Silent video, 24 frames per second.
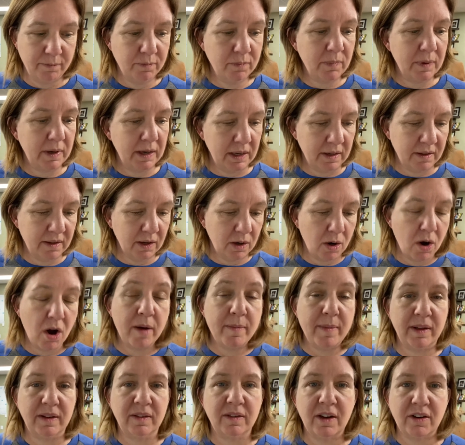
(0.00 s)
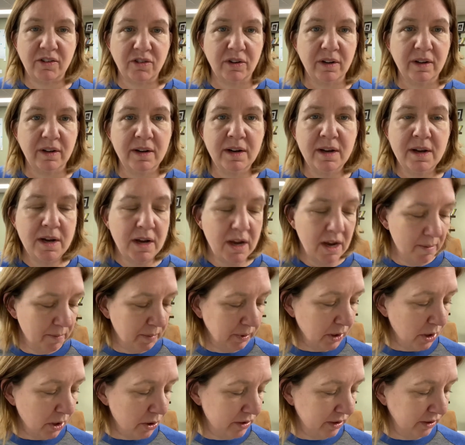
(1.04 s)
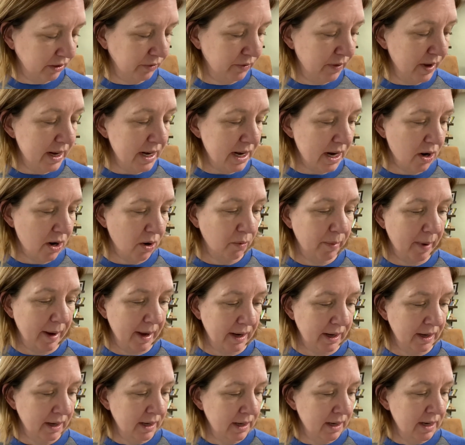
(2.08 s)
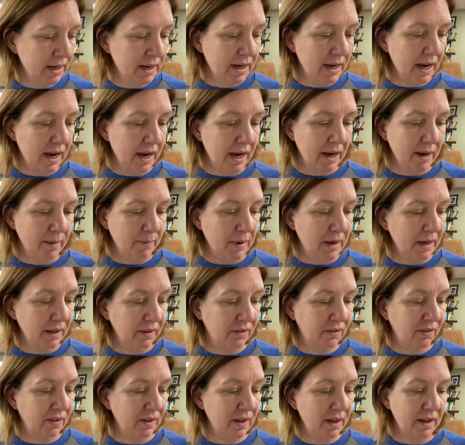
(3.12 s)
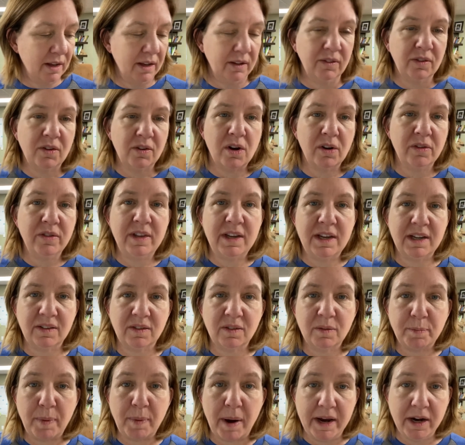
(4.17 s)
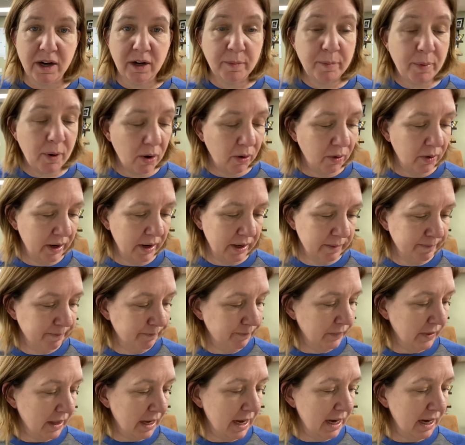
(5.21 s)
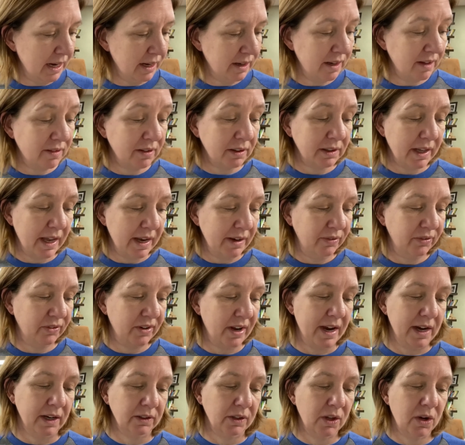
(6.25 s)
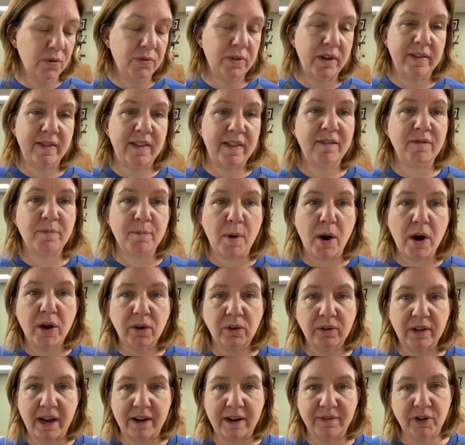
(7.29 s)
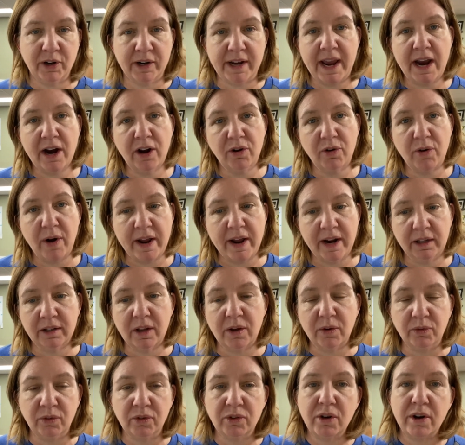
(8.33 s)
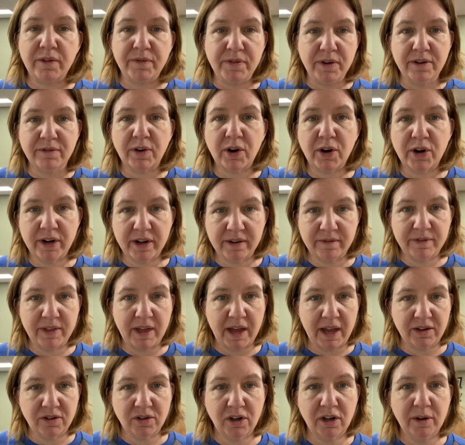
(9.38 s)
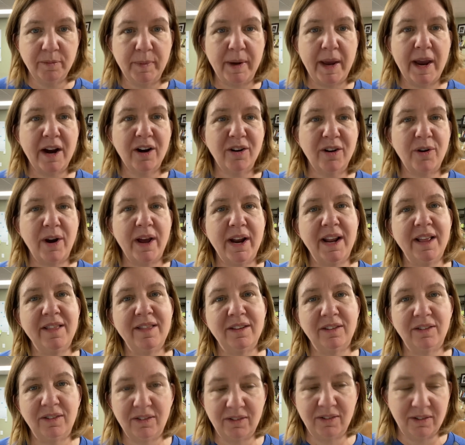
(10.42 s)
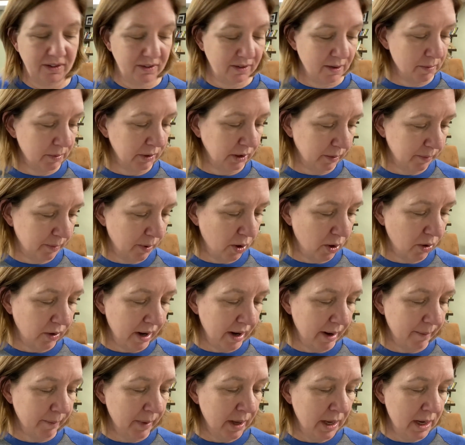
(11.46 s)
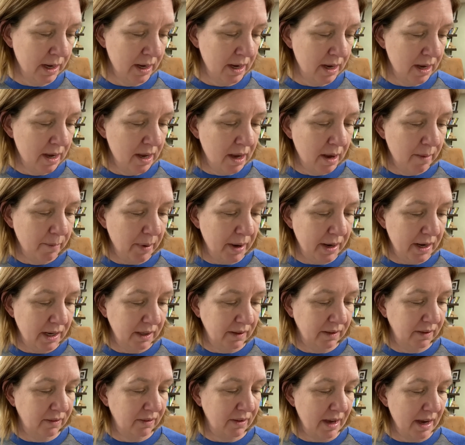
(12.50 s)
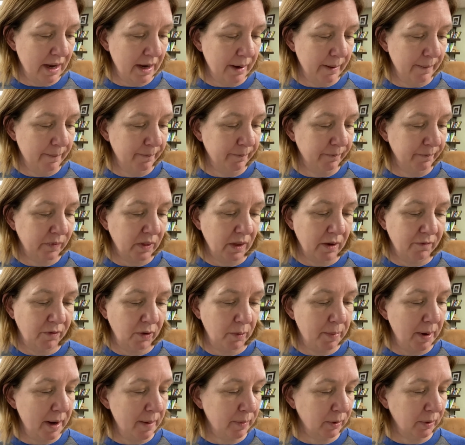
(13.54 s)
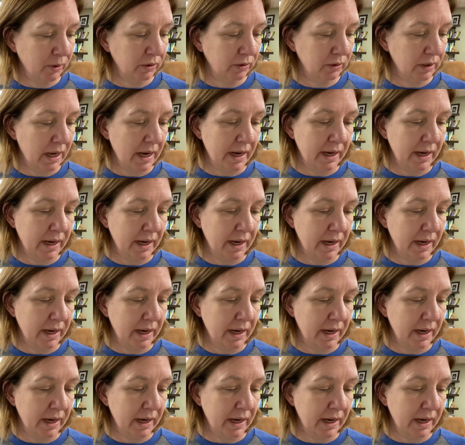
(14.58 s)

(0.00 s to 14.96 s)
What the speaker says: in the comment section below this video, but it's called the Aspire program, and it's a lifestyle loan that they've modeled after Care Credit loan. So if you've heard of that term Care Credit, this is a similar program. But it's for people